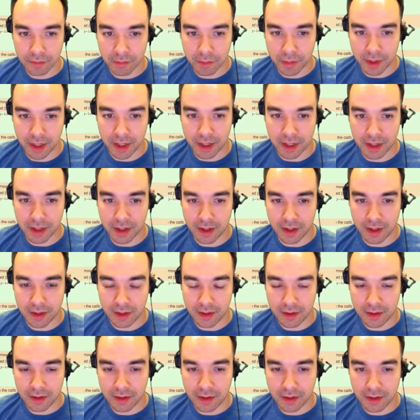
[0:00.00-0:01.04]
be
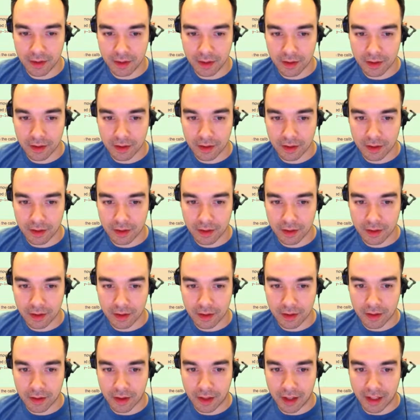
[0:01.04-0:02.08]

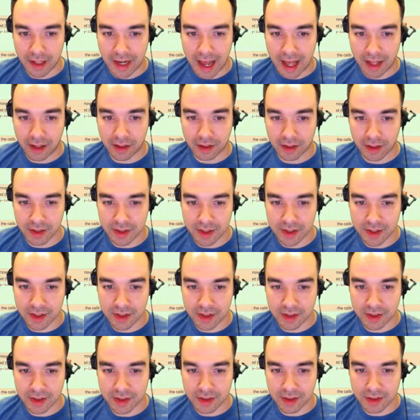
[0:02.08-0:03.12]

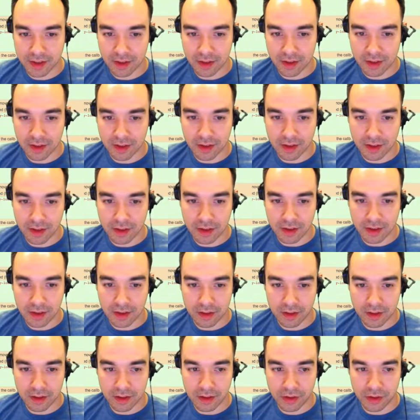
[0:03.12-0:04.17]
analogous
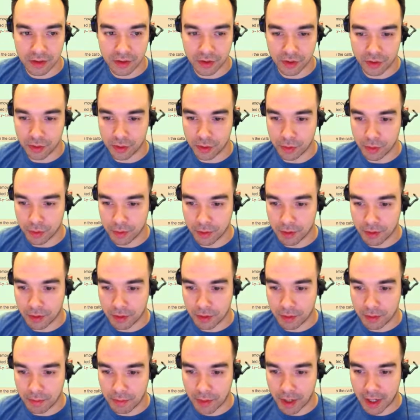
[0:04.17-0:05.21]
to
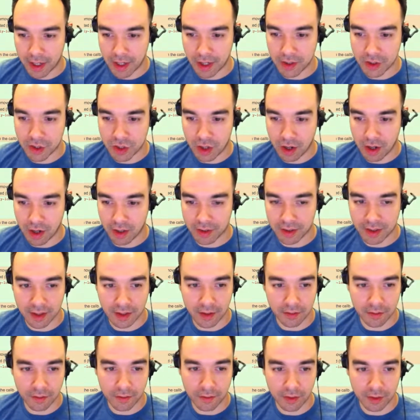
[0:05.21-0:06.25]
page
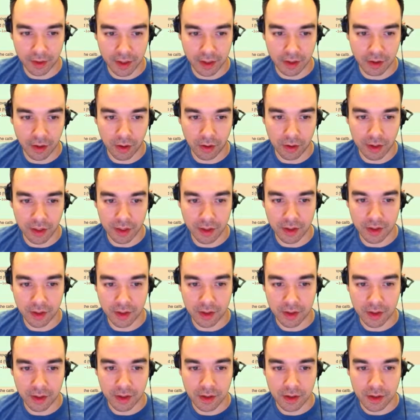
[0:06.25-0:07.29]
content fully loaded.
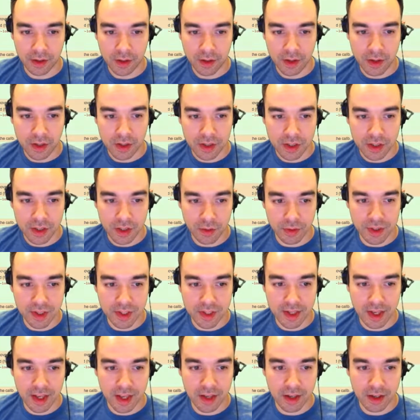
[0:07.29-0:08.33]
So
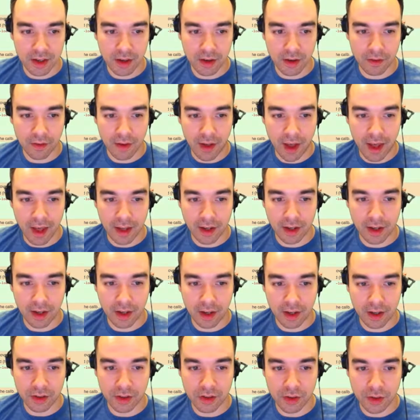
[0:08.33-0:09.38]
instead of adding
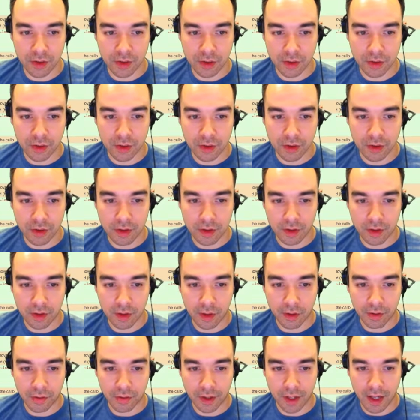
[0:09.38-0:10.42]
a new
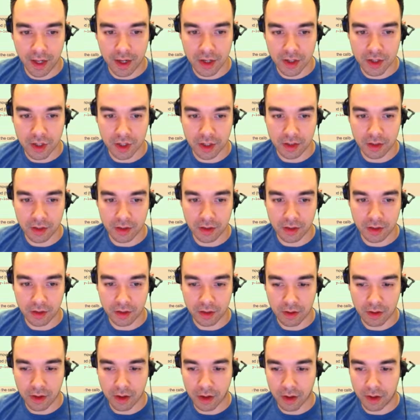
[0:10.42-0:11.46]
notification
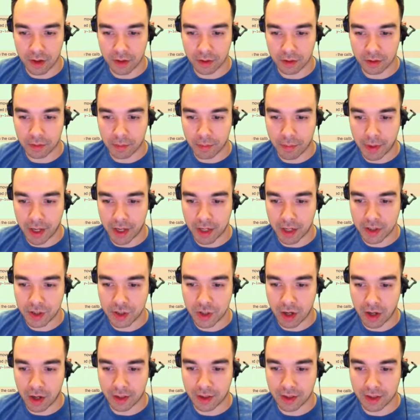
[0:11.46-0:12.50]
called page
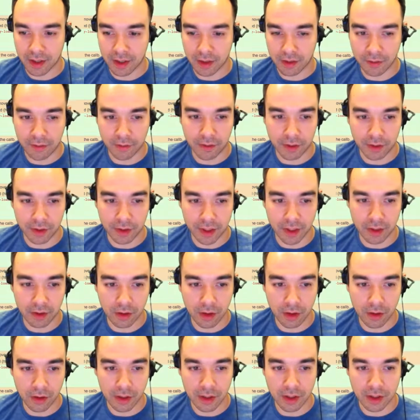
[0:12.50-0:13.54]
content fully
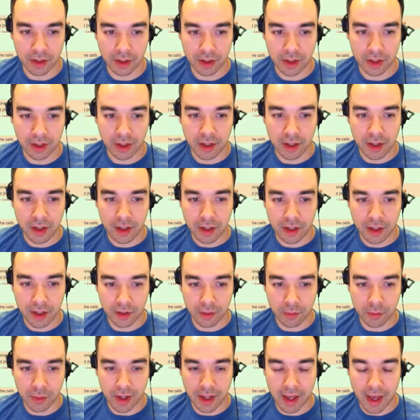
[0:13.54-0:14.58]
loaded,
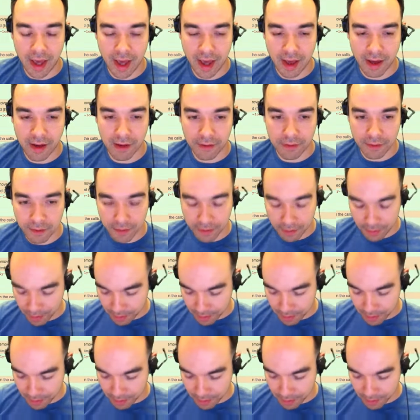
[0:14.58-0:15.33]
can we have